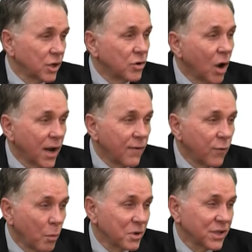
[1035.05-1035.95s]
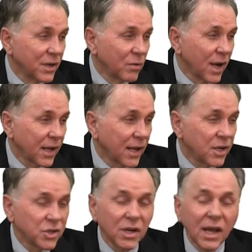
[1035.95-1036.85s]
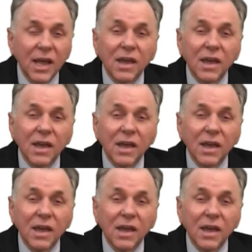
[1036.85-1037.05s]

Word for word: So 94% eradication.